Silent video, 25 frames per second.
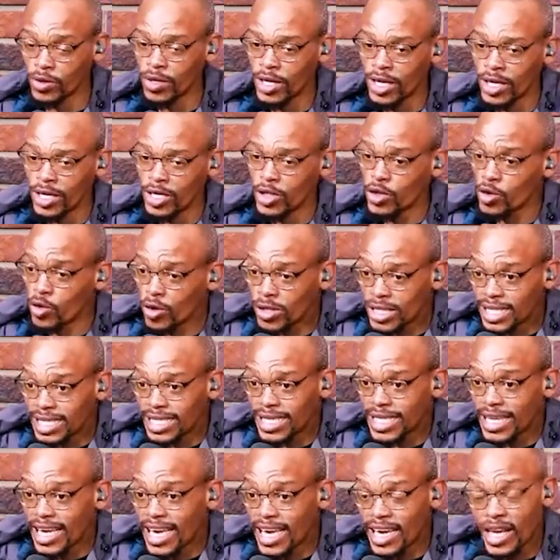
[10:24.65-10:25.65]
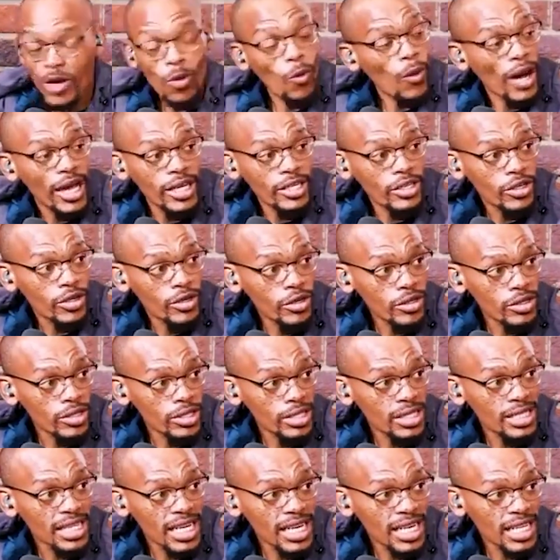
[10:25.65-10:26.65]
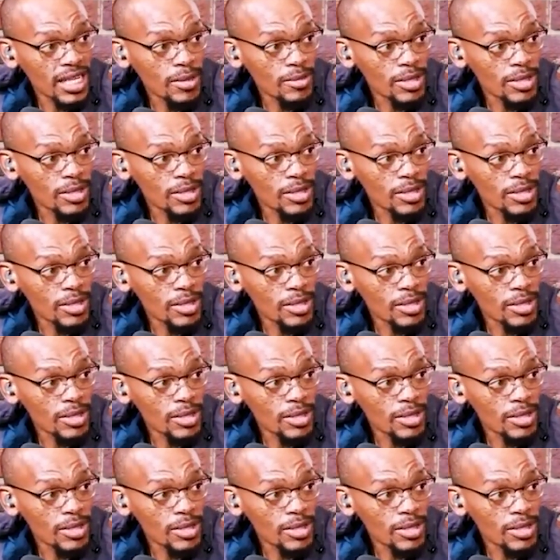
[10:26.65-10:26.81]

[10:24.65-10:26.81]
maybe he went a little bit far when he talked